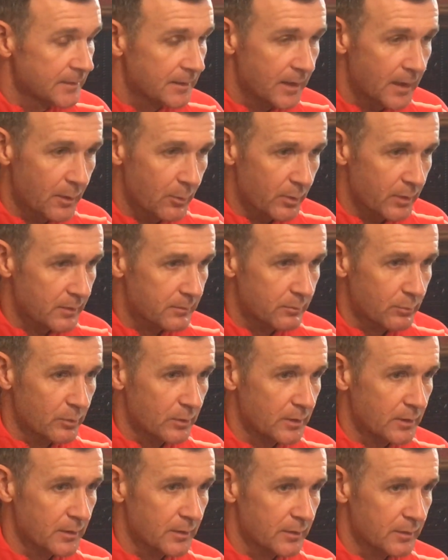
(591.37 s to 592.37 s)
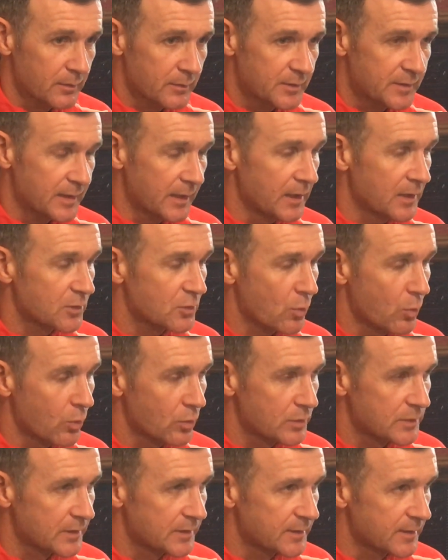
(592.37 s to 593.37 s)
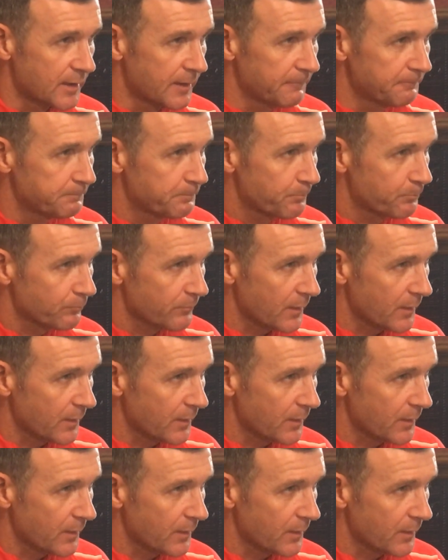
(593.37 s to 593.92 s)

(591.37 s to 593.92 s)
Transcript: Yeah, our status quo is the same.